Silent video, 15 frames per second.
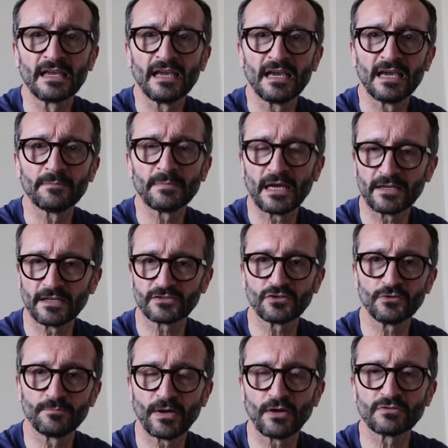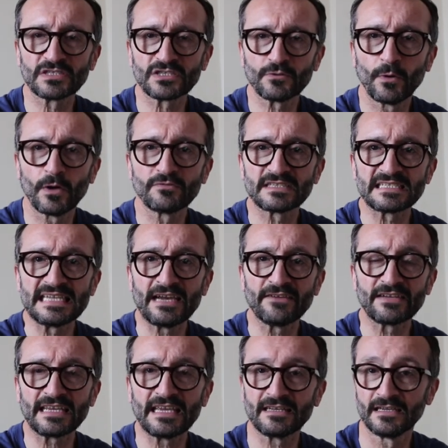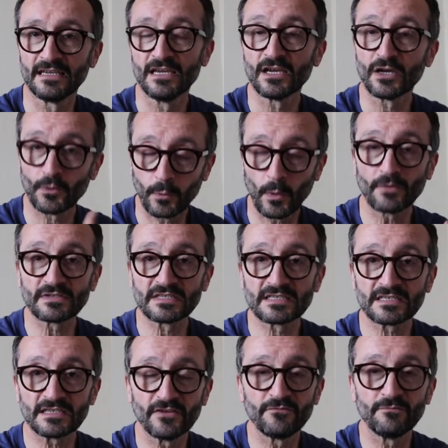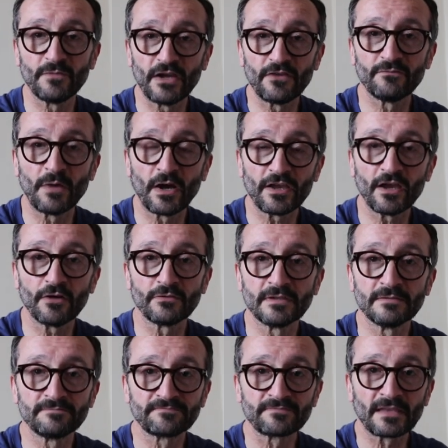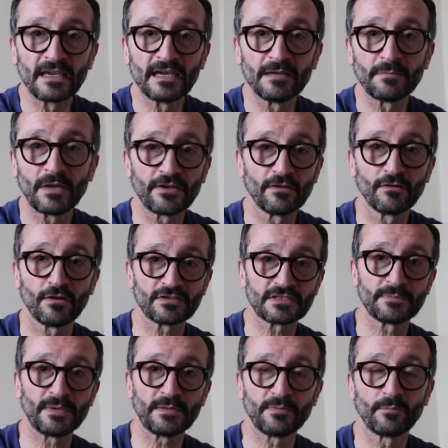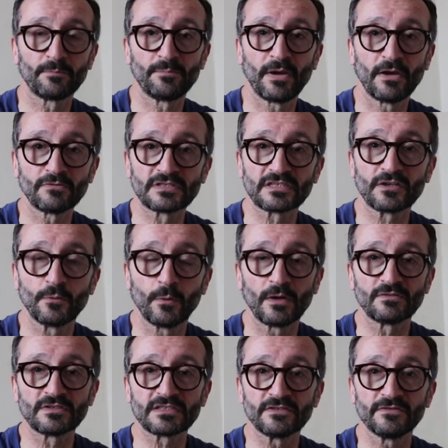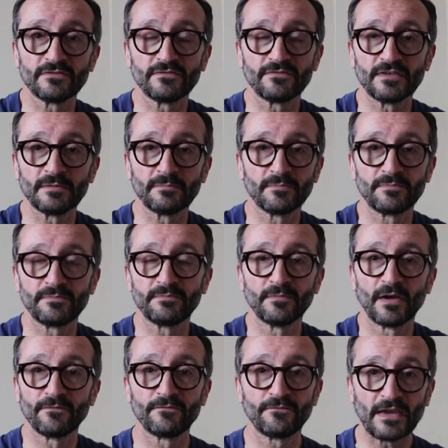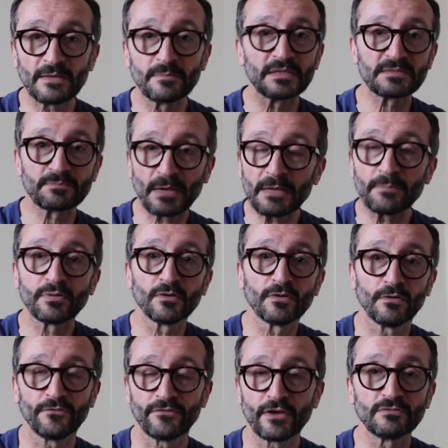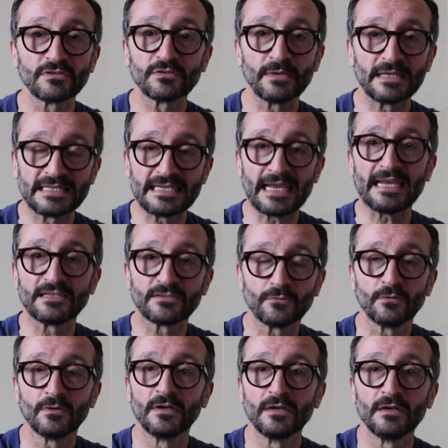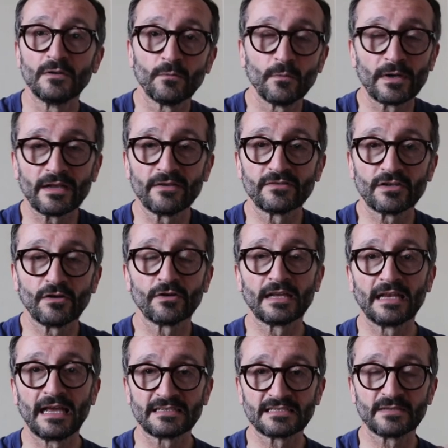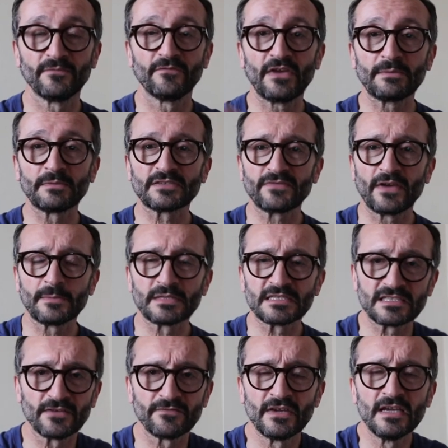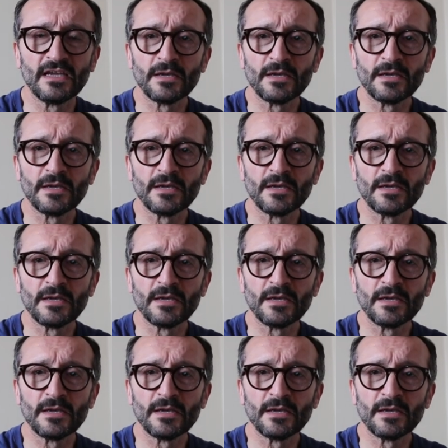And I do post quotes now and again, quotes of my own. I know lots of people post quotes of famous people or those who are dead or whatever, gone and had some famous stuff.